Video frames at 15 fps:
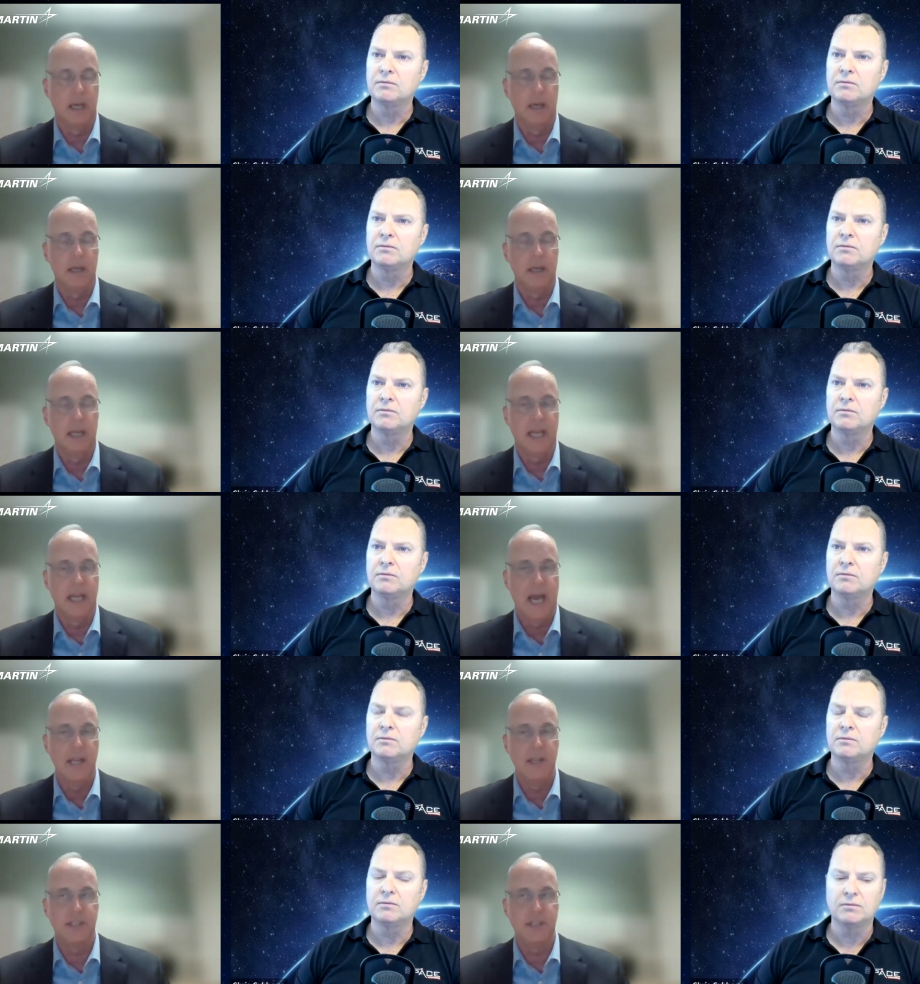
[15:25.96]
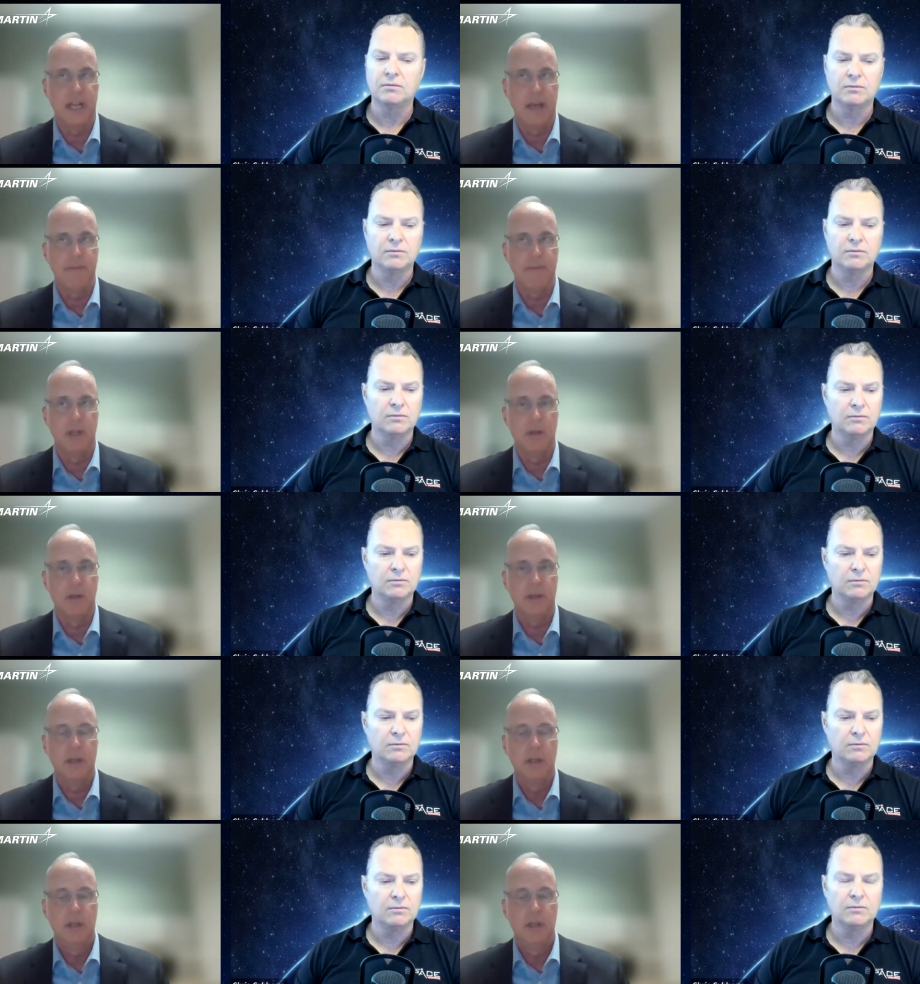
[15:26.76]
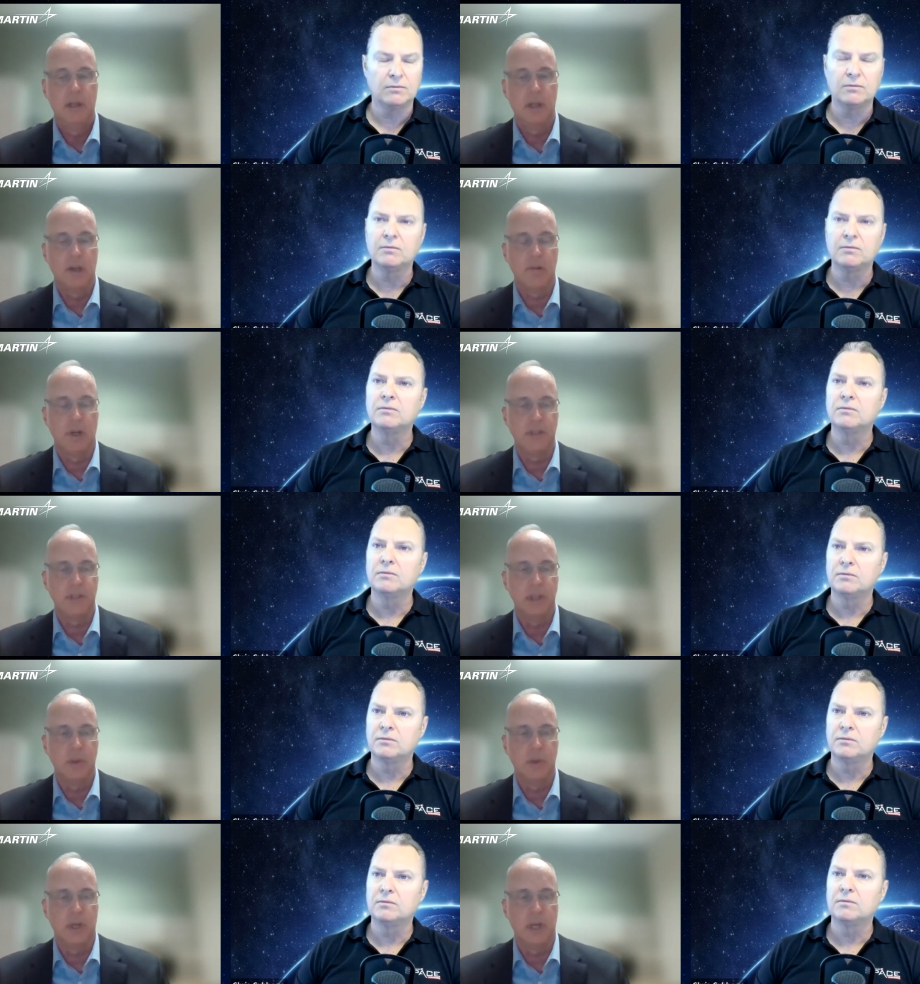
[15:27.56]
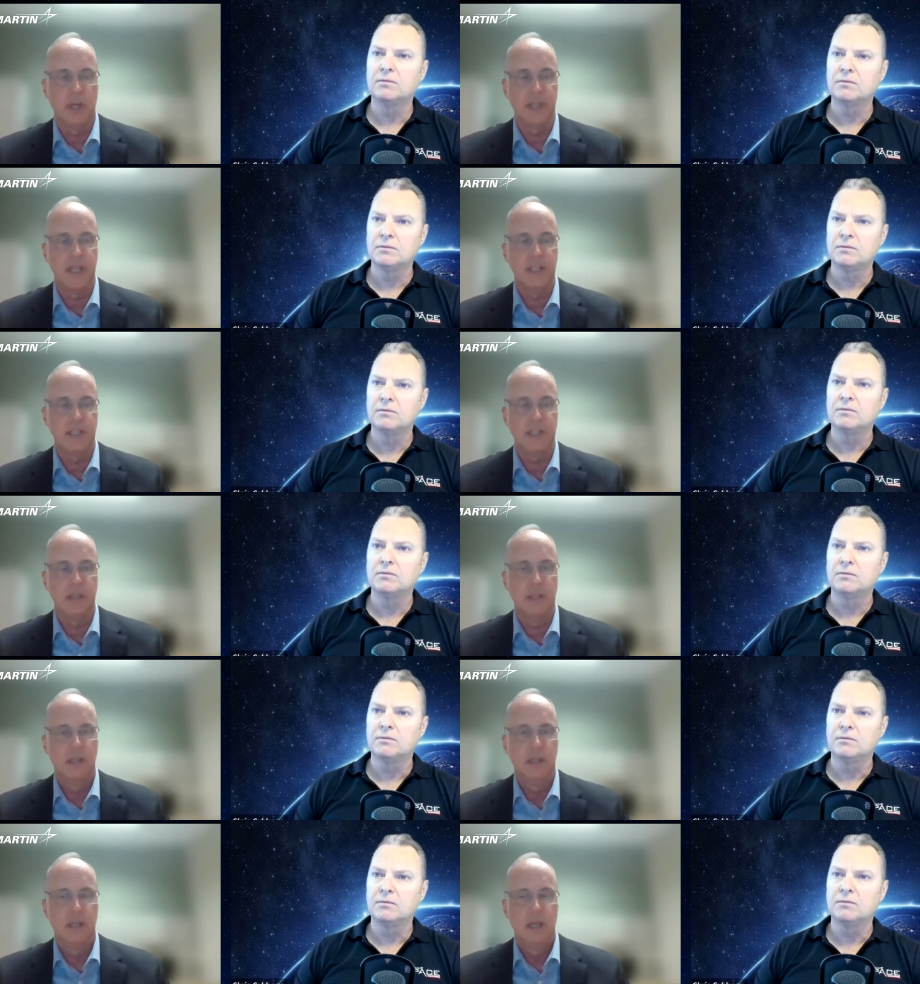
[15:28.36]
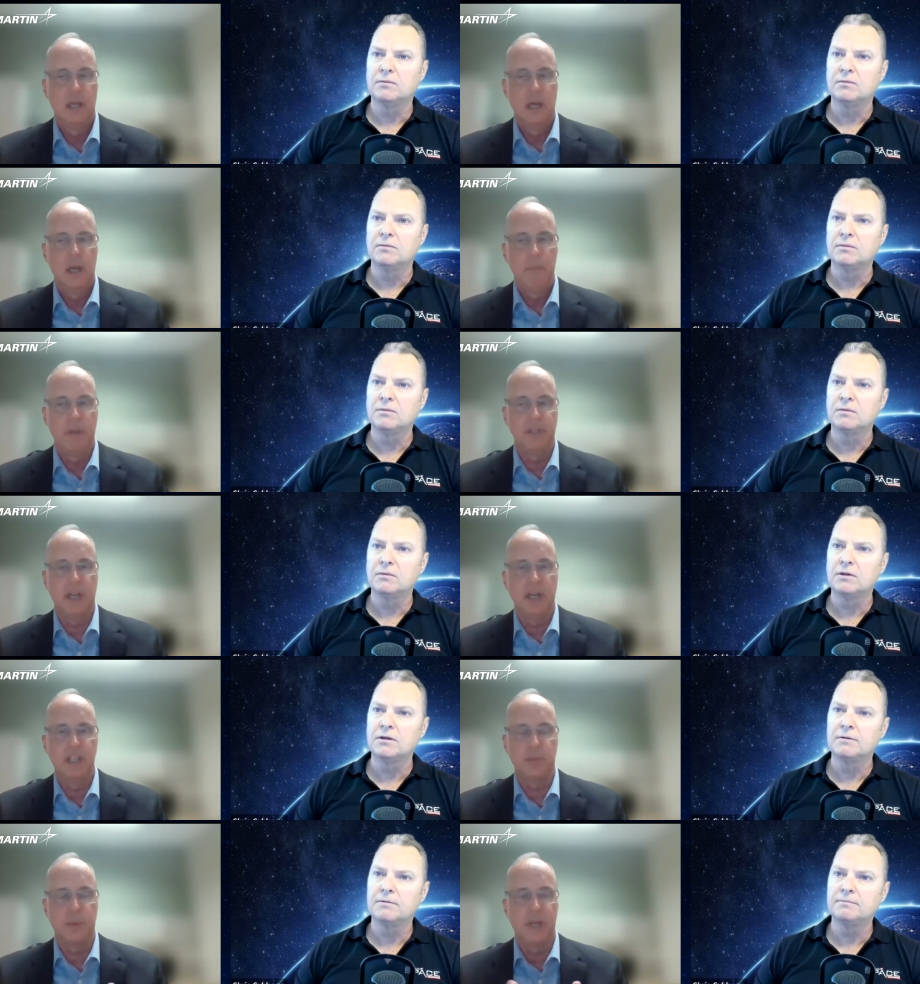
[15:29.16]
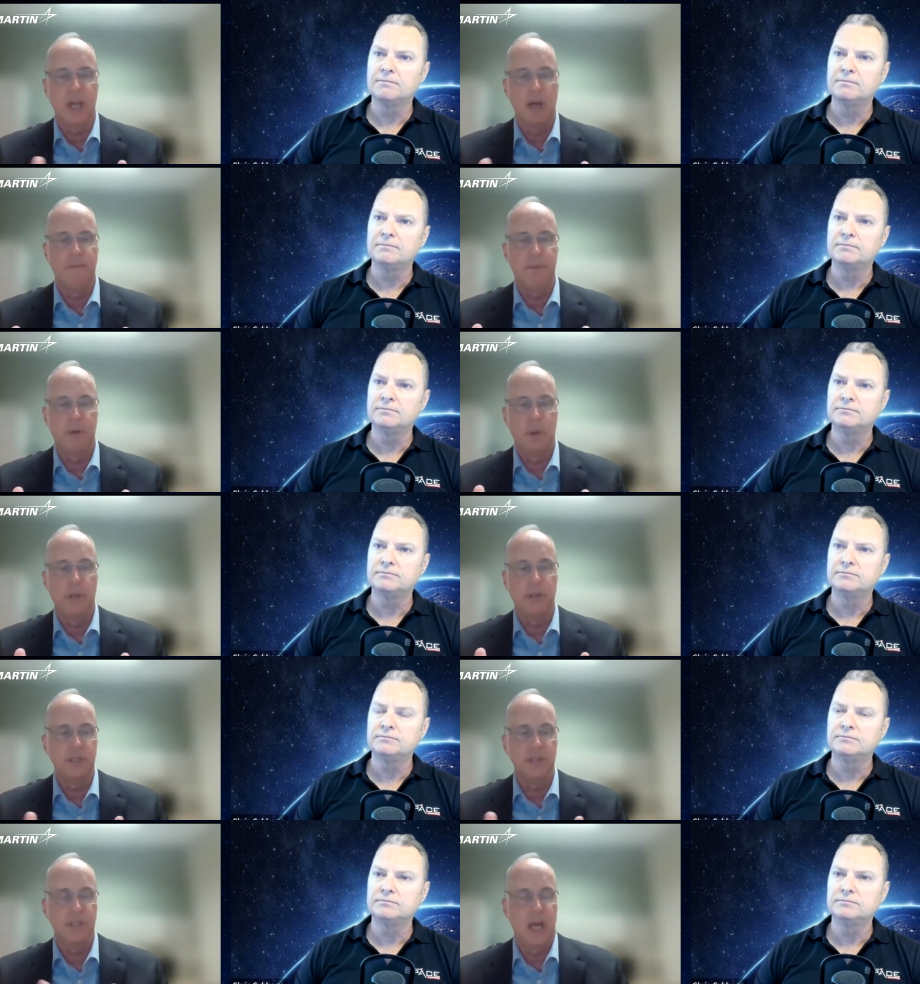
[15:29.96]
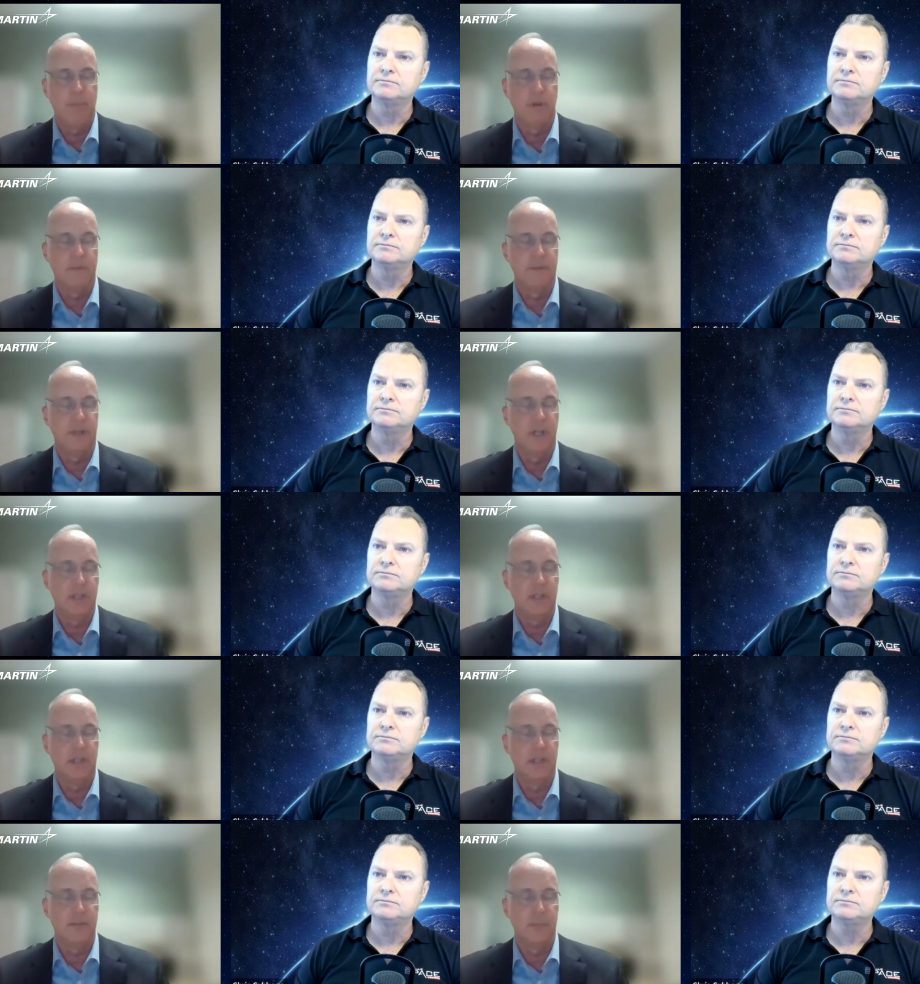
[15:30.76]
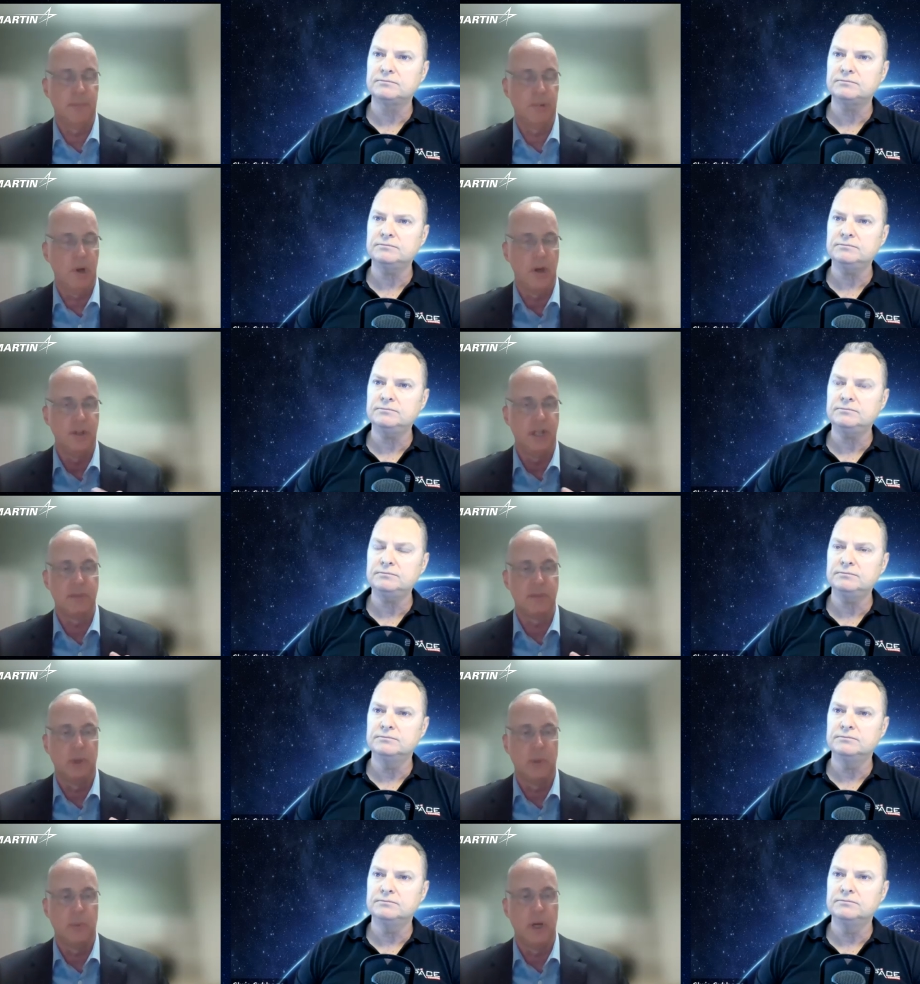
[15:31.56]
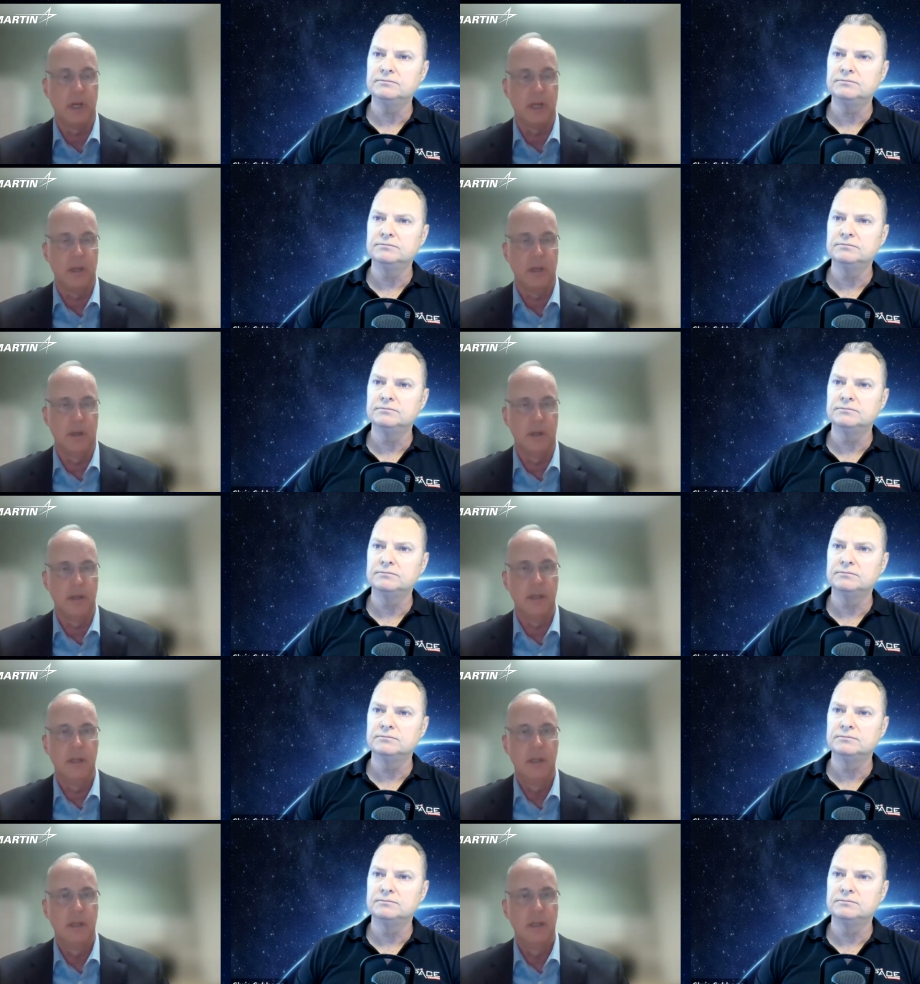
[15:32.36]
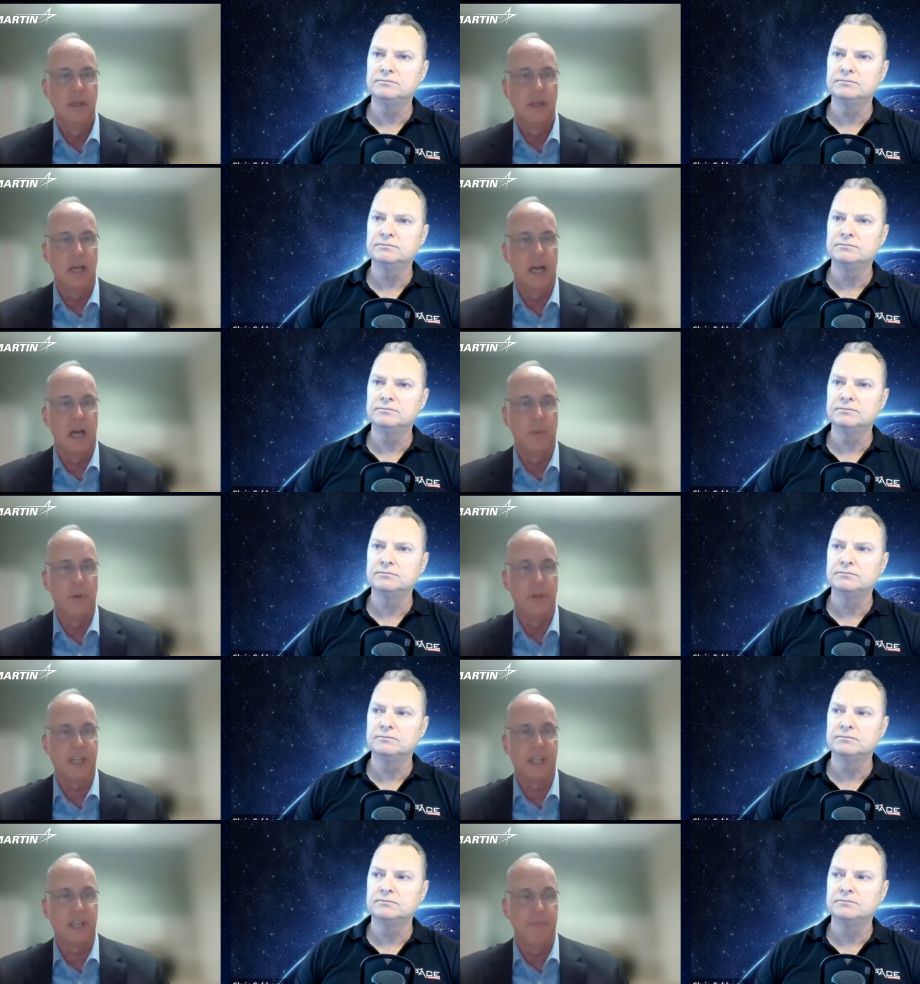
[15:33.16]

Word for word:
Speaker 1: uh, engaged at Avalon across the organisation. But then as we go forward, there's a number of initiatives and projects we're working on uh, with